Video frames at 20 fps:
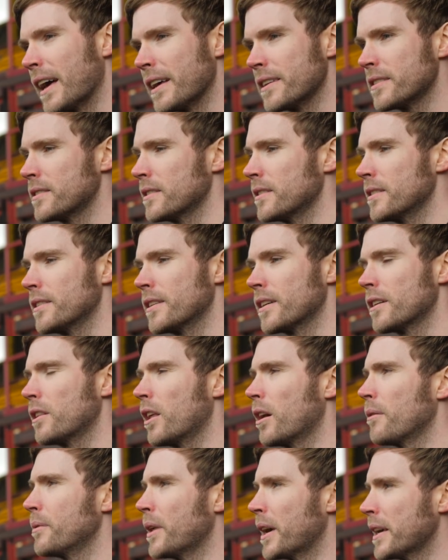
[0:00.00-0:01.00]
the history of the
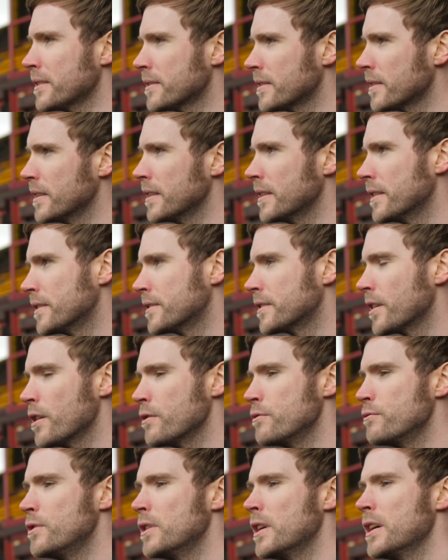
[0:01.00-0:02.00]
club, the history of the
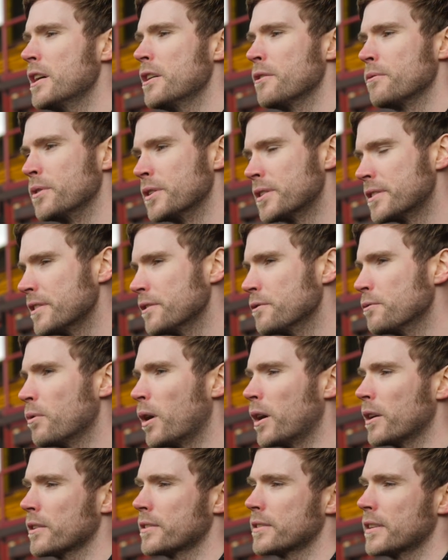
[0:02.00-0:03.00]
town with the
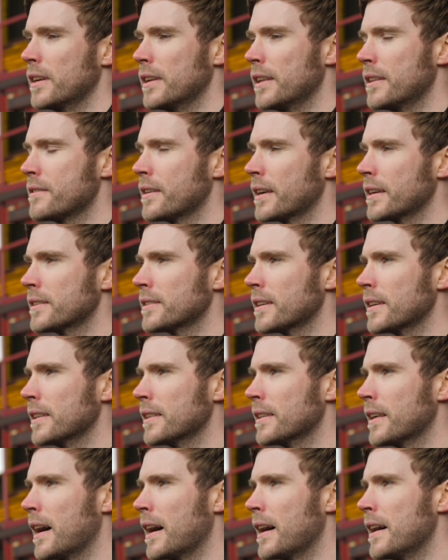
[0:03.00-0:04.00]
steelworks and things
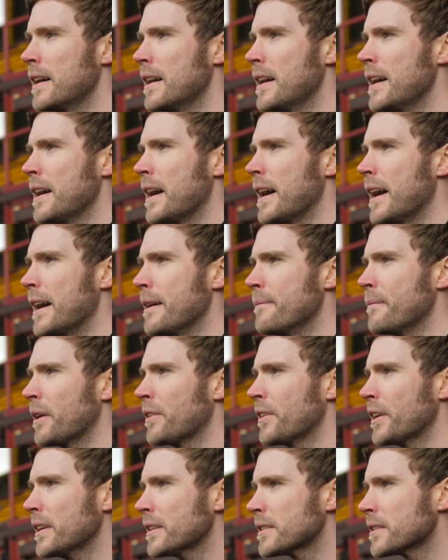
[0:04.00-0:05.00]
like that, I
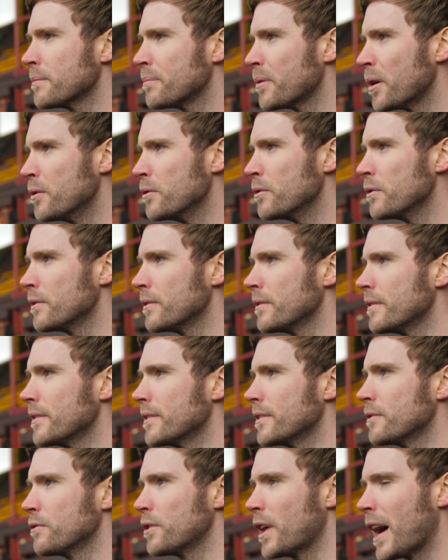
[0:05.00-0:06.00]
think it's about
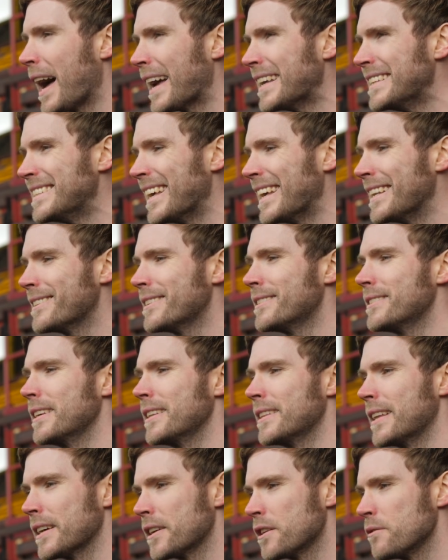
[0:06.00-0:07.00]
that identity
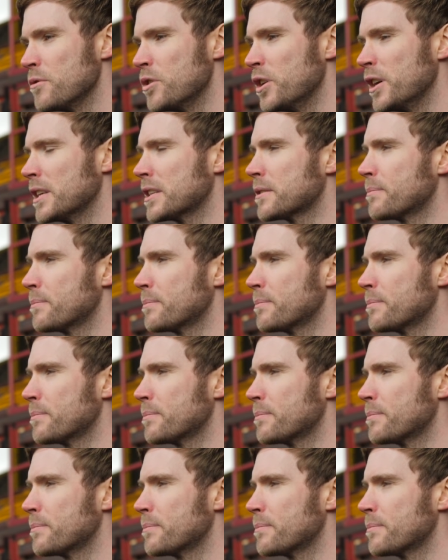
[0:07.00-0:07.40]
and that community